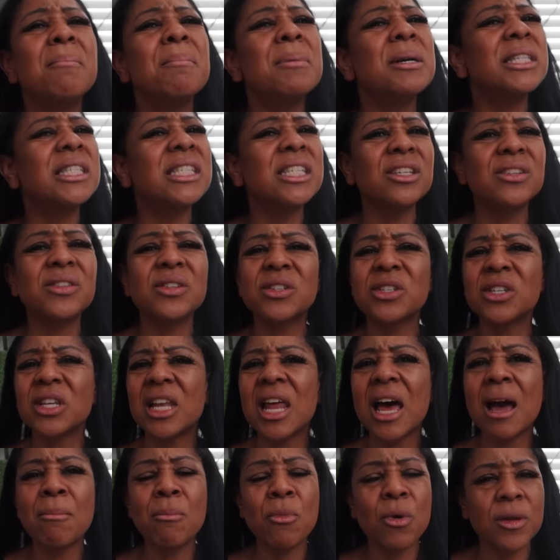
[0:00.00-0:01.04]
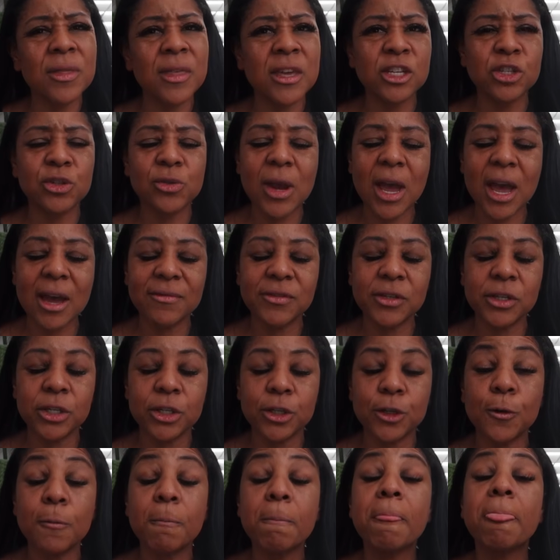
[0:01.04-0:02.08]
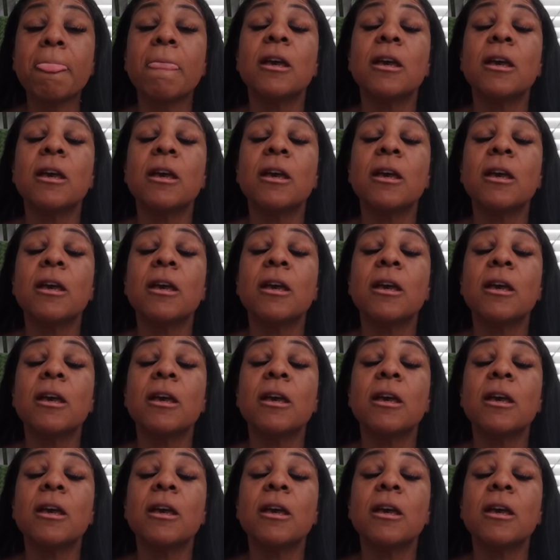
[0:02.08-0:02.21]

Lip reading: but still there's a lot more that you have to do.